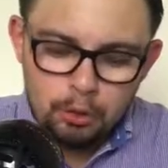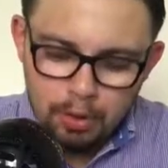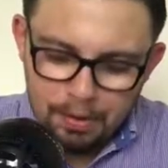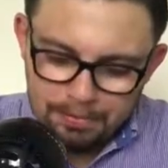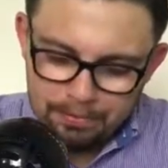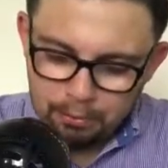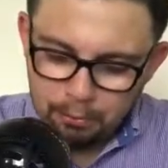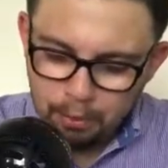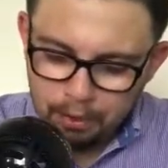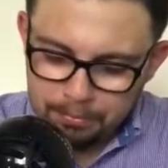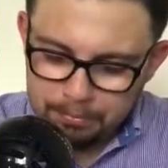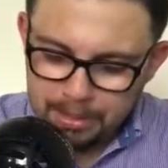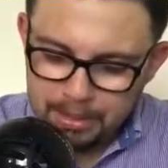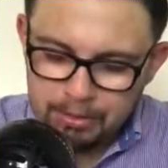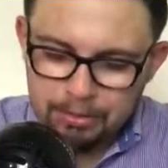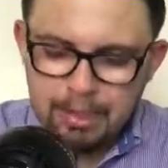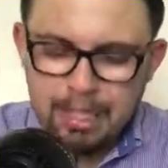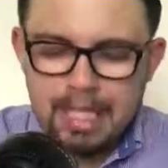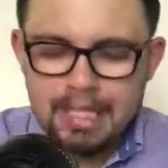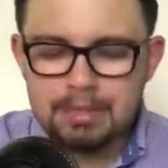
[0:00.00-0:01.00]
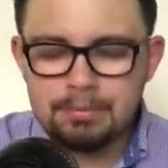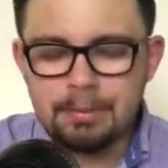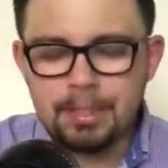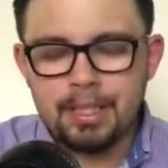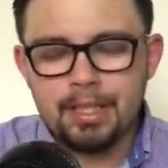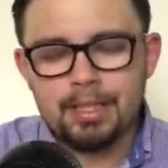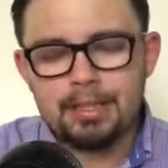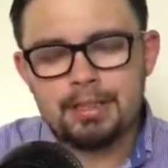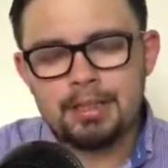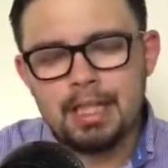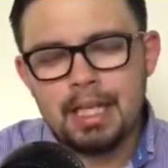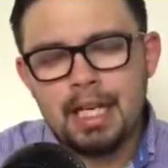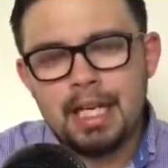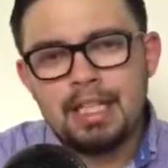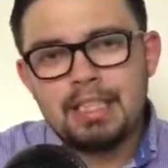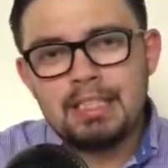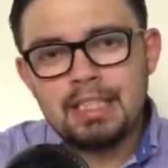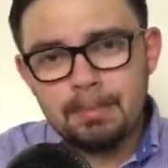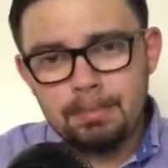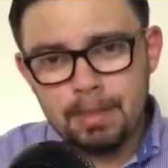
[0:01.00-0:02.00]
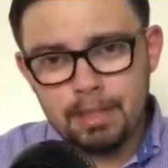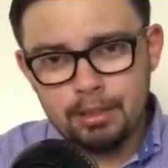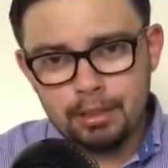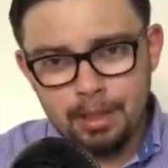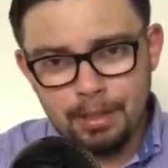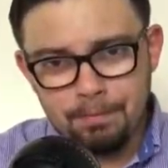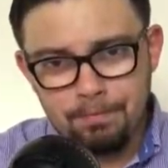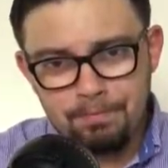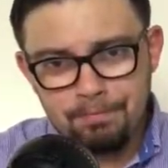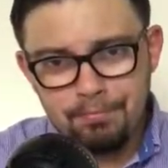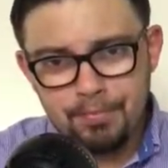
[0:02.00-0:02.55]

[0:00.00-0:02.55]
who have a growing middle class because typically